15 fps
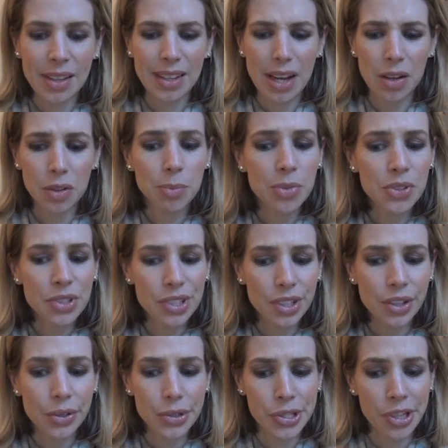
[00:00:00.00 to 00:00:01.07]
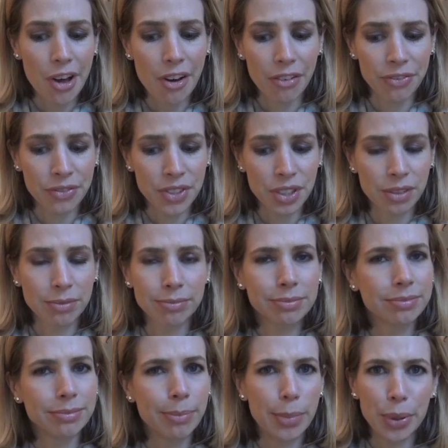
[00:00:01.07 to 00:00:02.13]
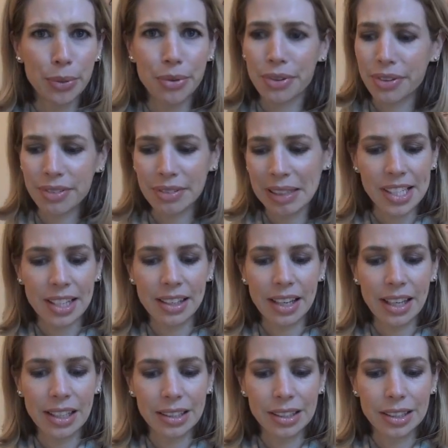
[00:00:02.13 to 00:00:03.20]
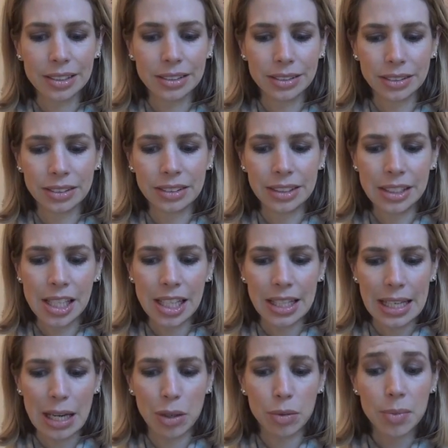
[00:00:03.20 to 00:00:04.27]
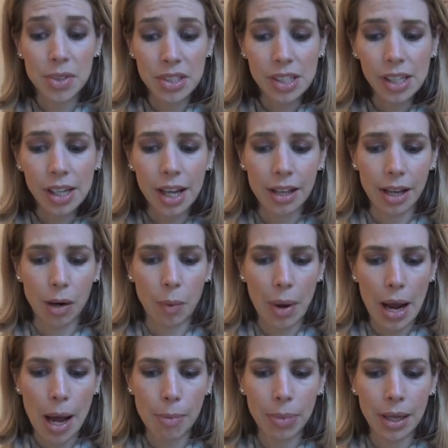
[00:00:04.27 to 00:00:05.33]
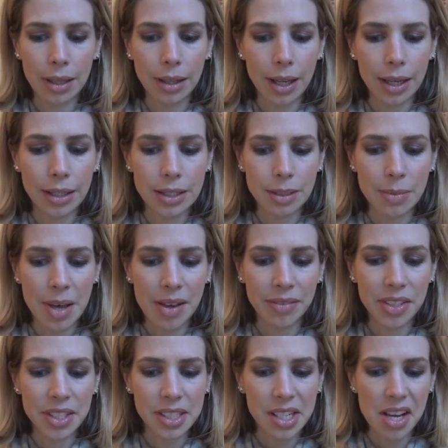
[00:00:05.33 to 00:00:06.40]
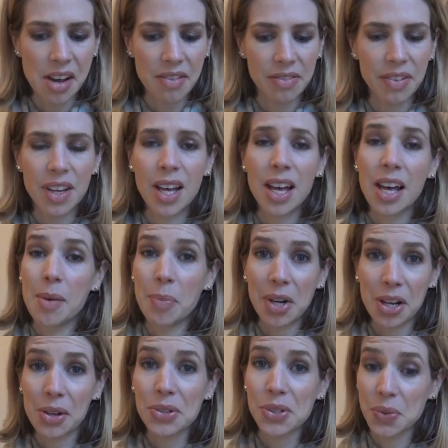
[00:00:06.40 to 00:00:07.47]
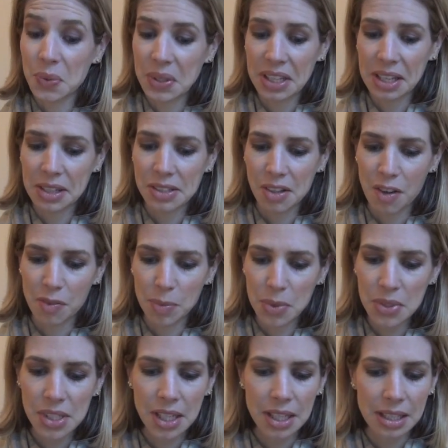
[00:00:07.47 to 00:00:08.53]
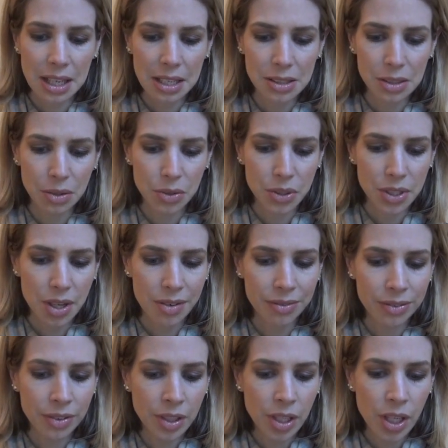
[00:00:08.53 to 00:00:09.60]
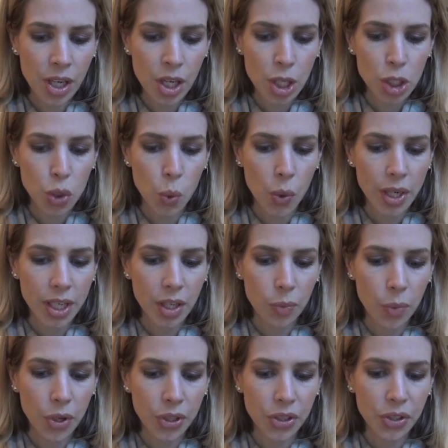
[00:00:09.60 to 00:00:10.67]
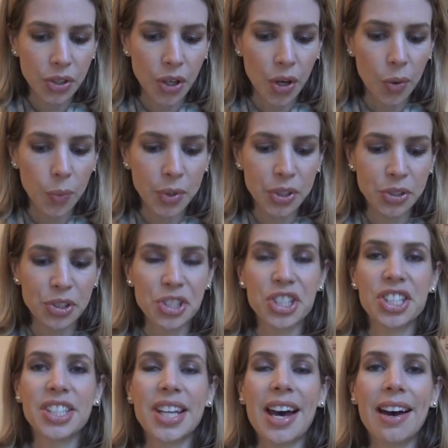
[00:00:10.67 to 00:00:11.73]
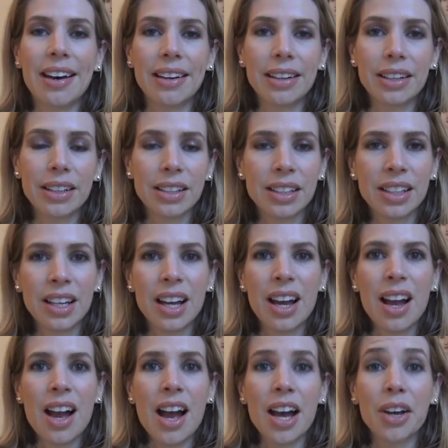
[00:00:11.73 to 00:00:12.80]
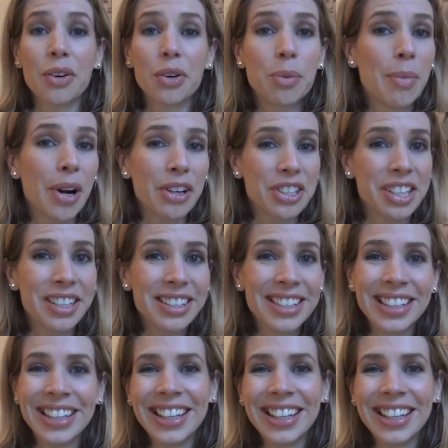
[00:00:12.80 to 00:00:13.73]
Loud music or soft? Both. I like a little loud music. I like rap. I like some heavy stuff. But I also really like soft music, classical stuff. 20, where do you go when you're sad? I go to Martin.